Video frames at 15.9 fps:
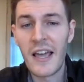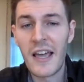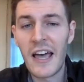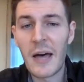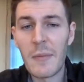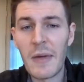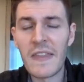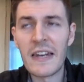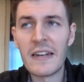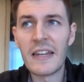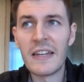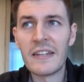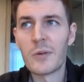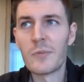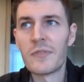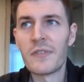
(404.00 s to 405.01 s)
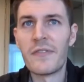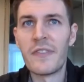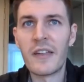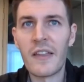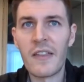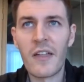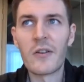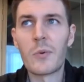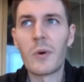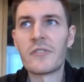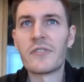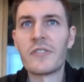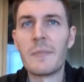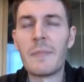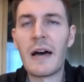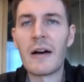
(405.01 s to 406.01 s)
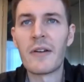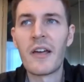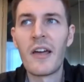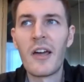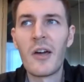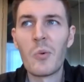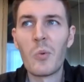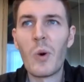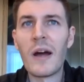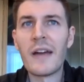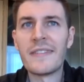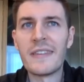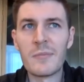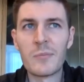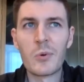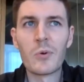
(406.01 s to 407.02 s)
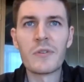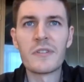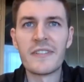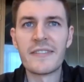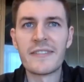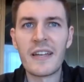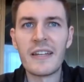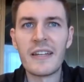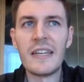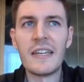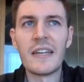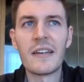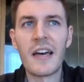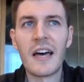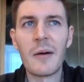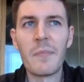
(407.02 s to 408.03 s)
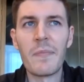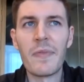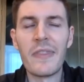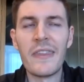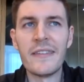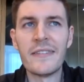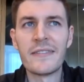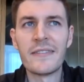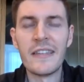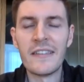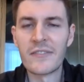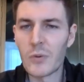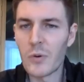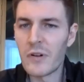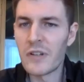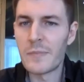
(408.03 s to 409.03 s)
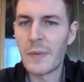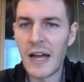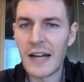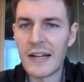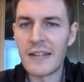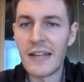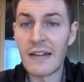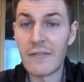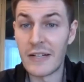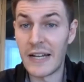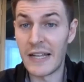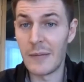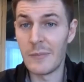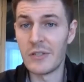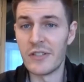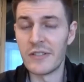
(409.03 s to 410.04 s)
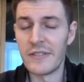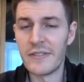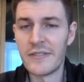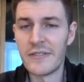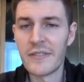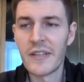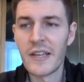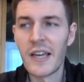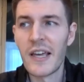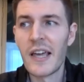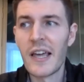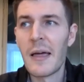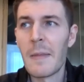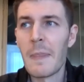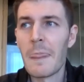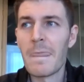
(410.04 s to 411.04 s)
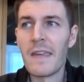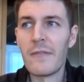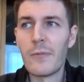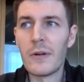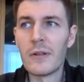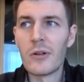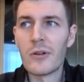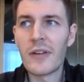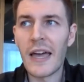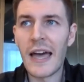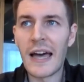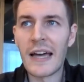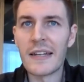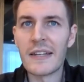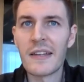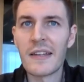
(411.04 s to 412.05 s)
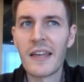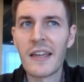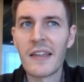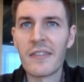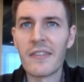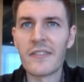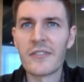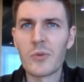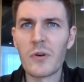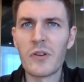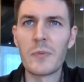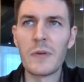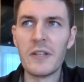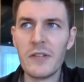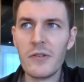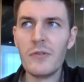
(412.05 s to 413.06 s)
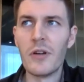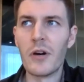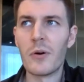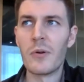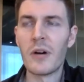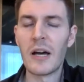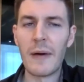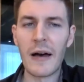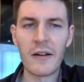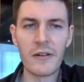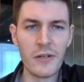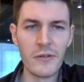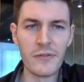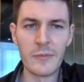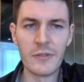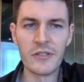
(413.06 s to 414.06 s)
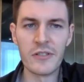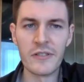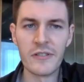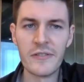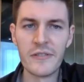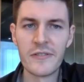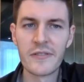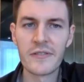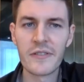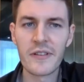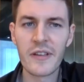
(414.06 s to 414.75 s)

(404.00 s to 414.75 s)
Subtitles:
And then in terms of the other question about why is it important to study these stories behind everyday images, if we look at the stories we do know about news images,